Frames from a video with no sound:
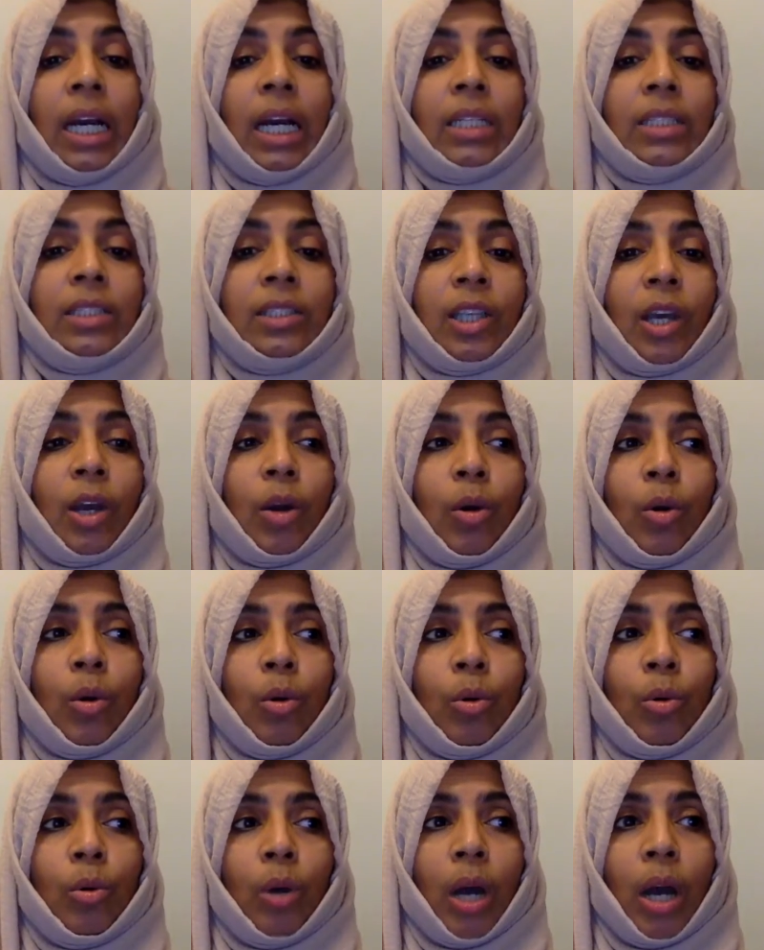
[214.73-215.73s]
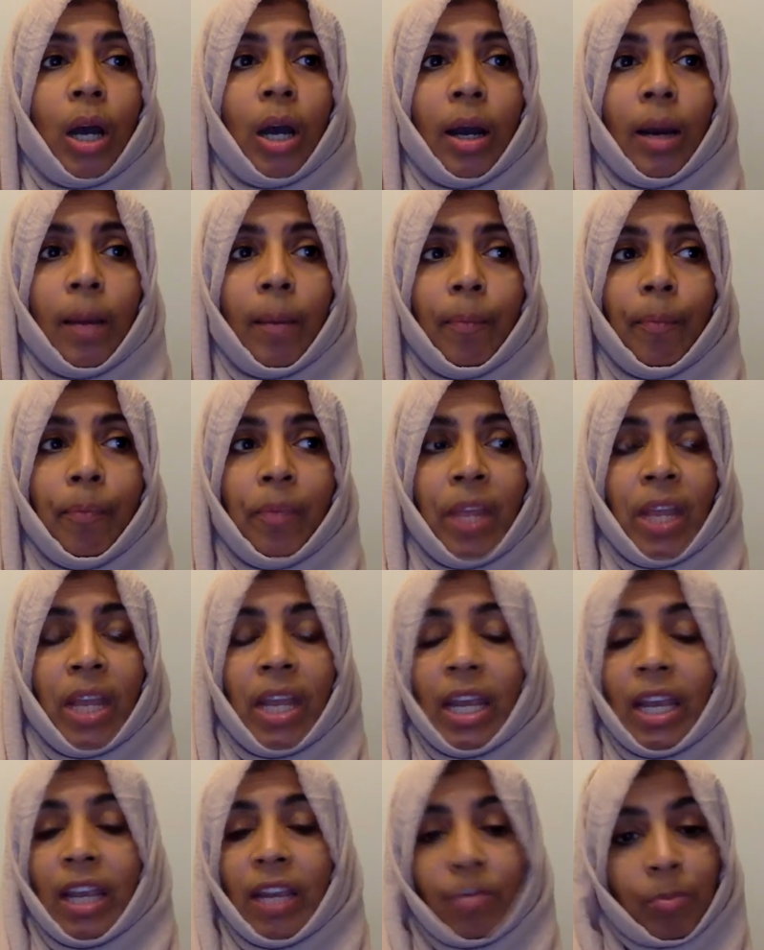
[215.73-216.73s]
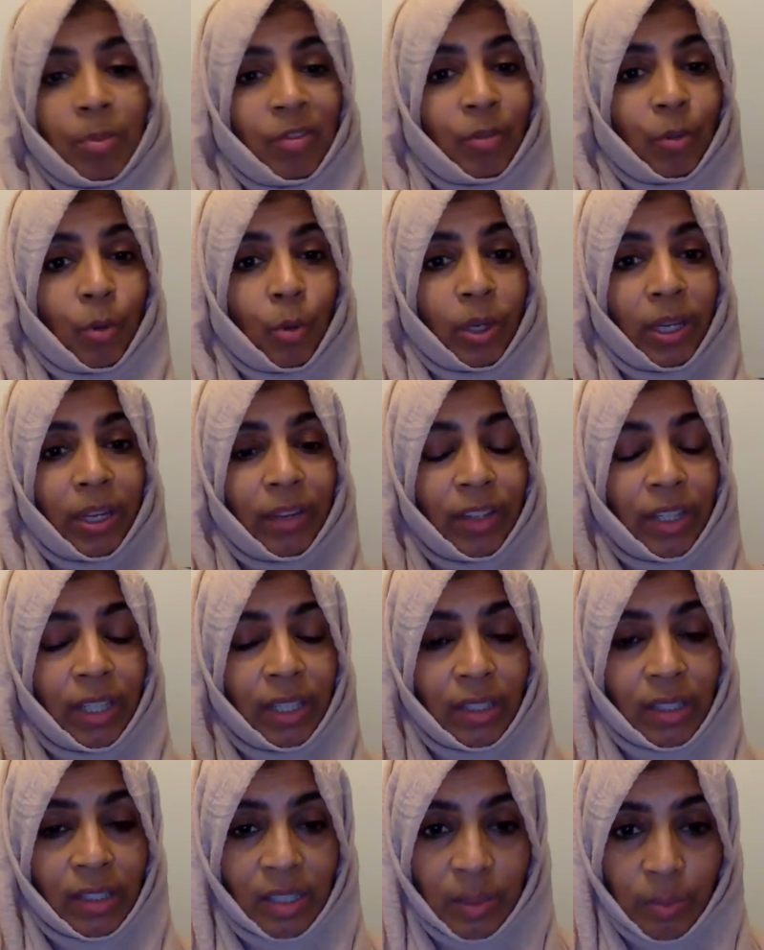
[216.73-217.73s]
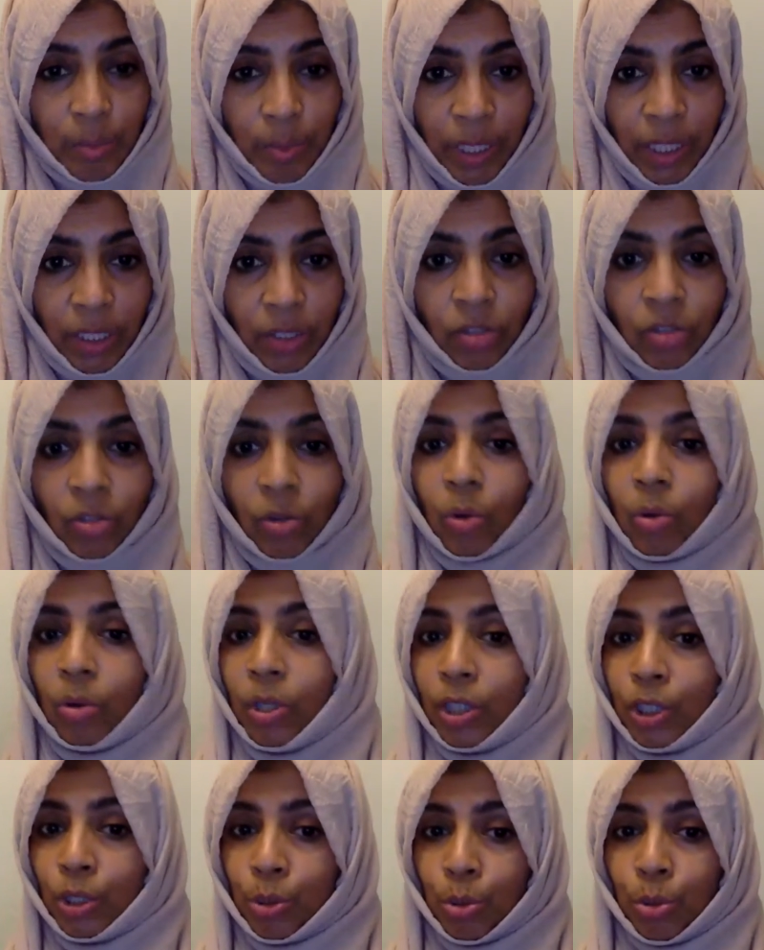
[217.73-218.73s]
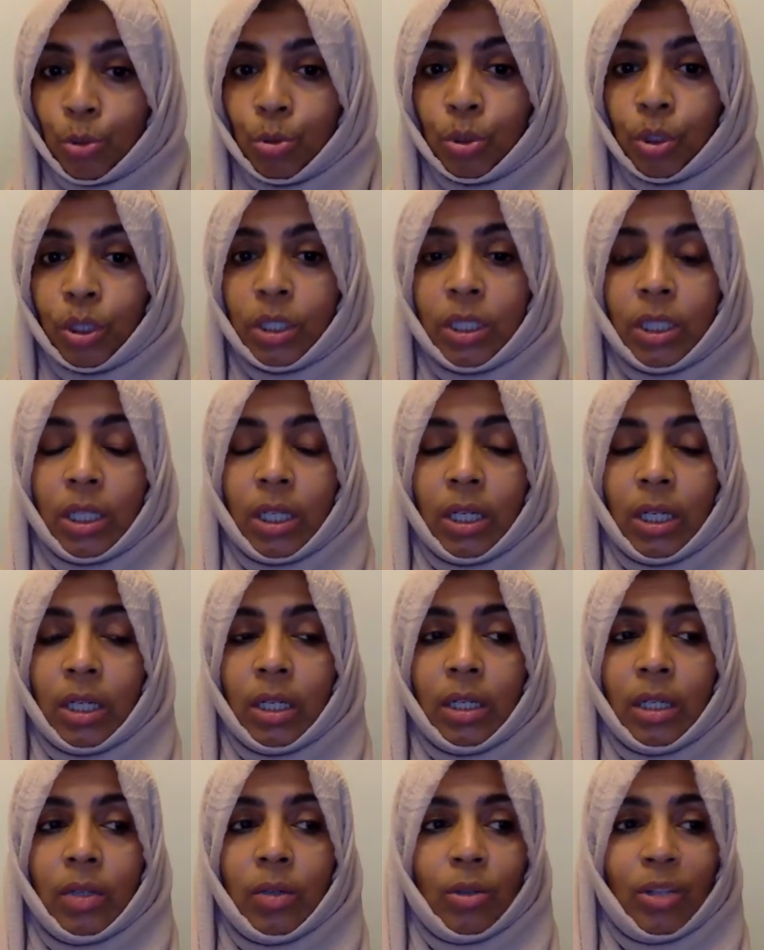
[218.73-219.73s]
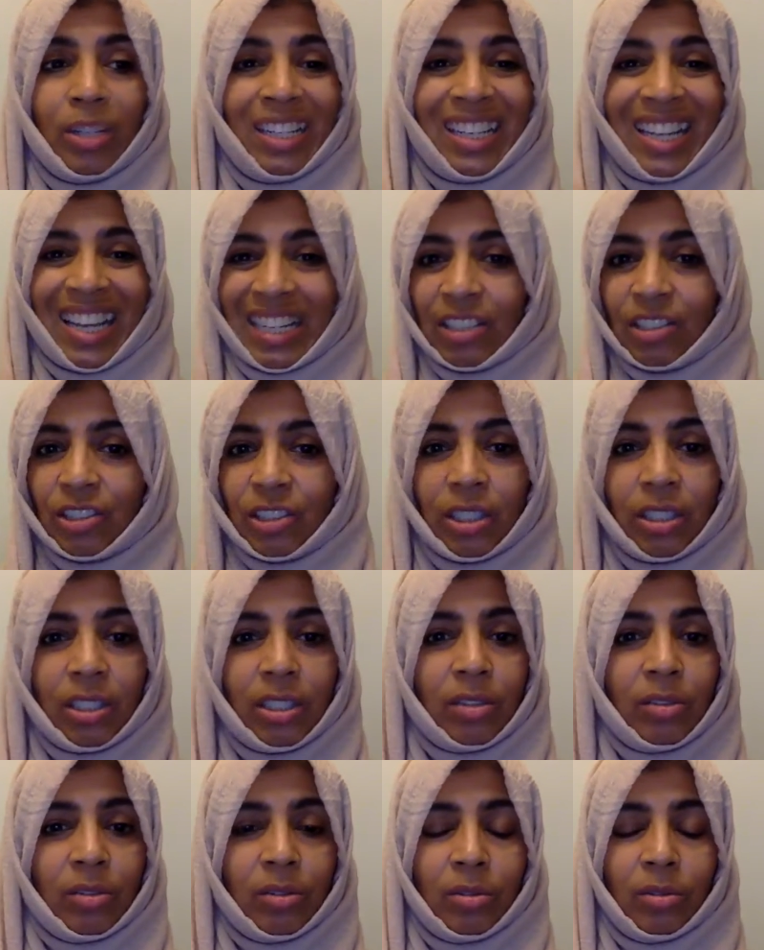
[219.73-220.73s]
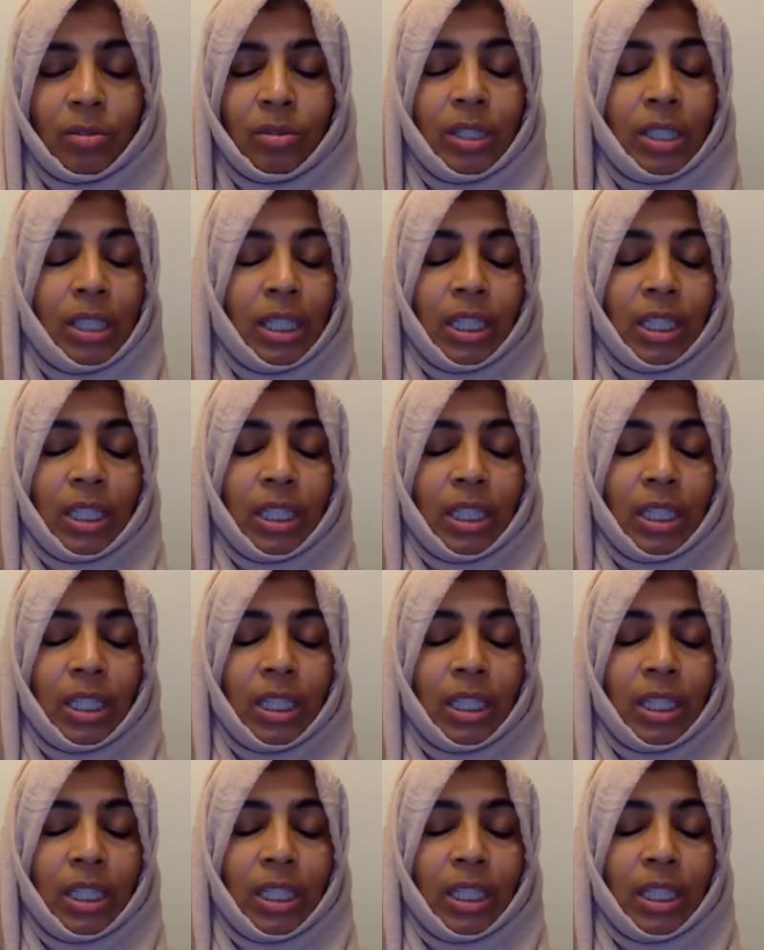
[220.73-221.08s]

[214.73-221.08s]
So if before giving a speech or a talk or a lecture, or